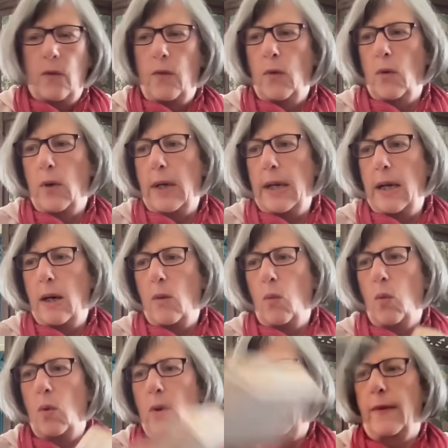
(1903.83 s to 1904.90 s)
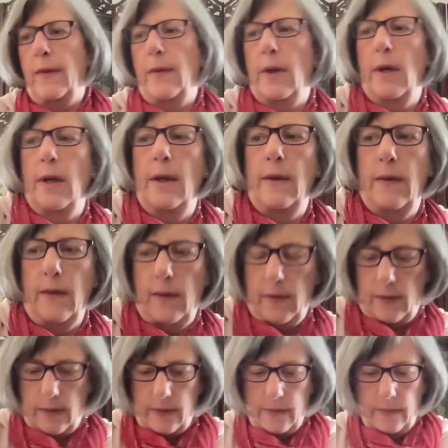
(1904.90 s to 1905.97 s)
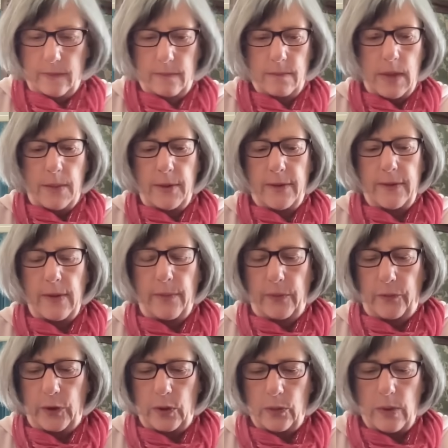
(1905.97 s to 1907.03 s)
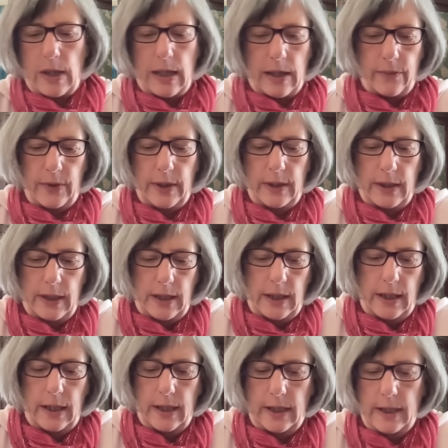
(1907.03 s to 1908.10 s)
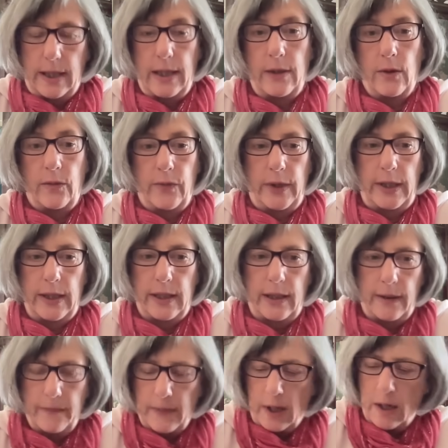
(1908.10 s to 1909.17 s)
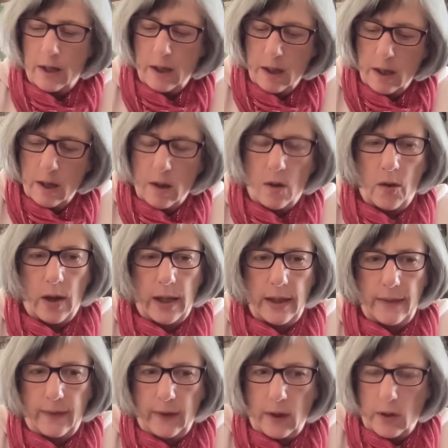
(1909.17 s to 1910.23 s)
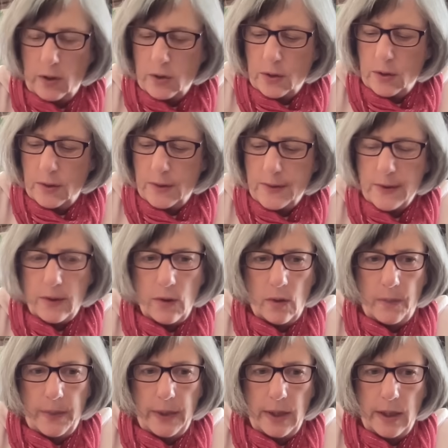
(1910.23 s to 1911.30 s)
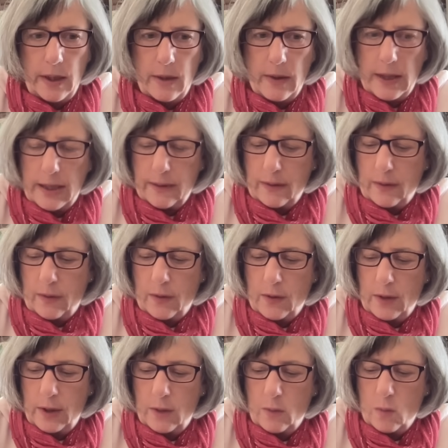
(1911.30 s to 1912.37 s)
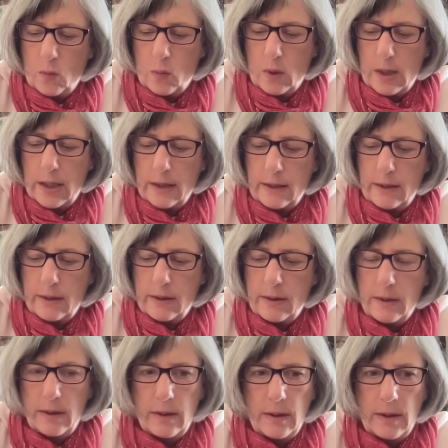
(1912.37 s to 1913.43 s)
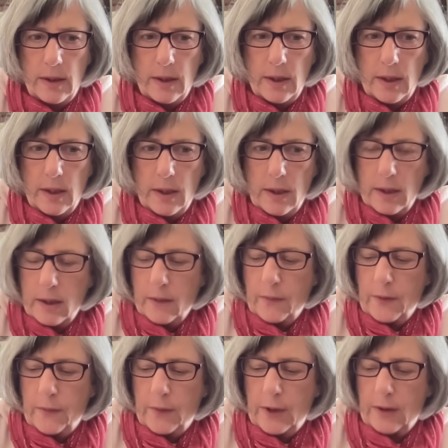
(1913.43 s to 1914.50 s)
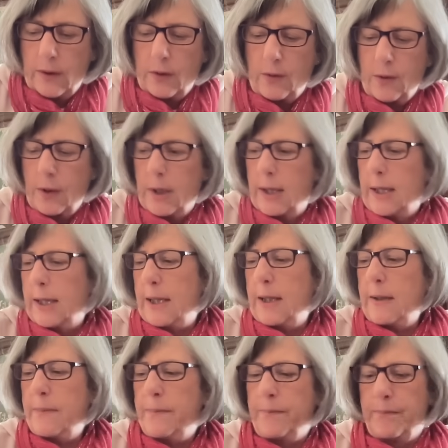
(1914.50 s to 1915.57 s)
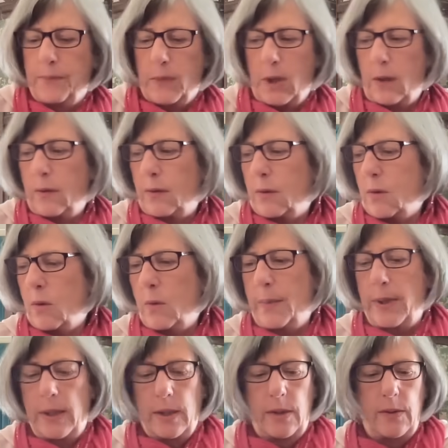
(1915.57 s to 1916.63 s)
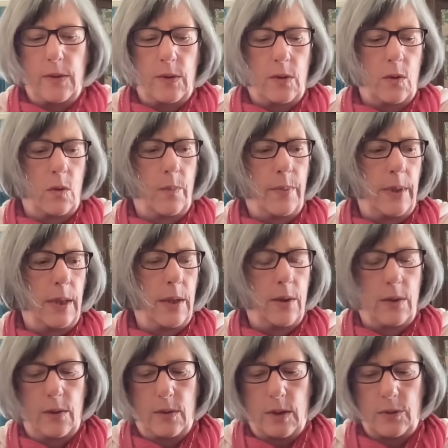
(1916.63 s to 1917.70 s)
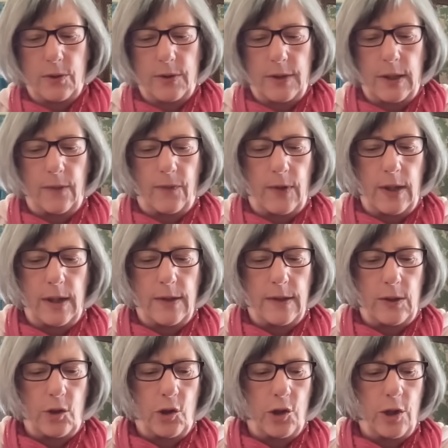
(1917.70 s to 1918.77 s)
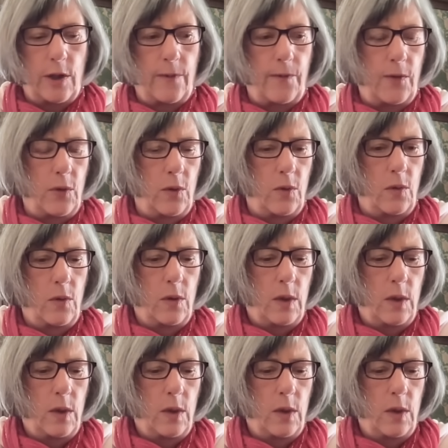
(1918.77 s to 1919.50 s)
for our water signs. Maybe some of you are in need of healing. All right, let's go to Scorpio at 31.53. Scorpio, Scorpio. I'll just give these a shuffle.